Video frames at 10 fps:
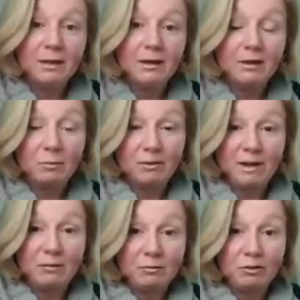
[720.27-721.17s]
expect
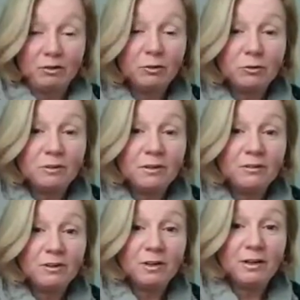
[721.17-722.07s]
any children
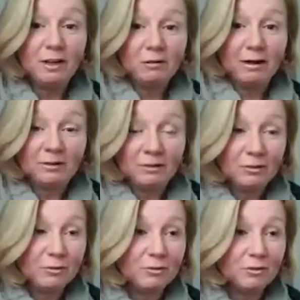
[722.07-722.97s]
this year, any
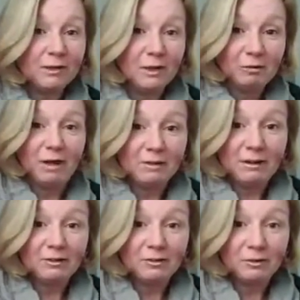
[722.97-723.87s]
grandchildren, any
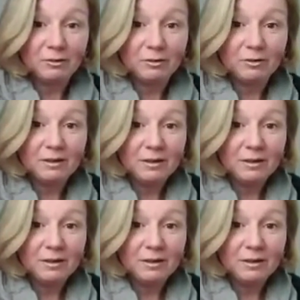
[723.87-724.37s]
great-grandchildren,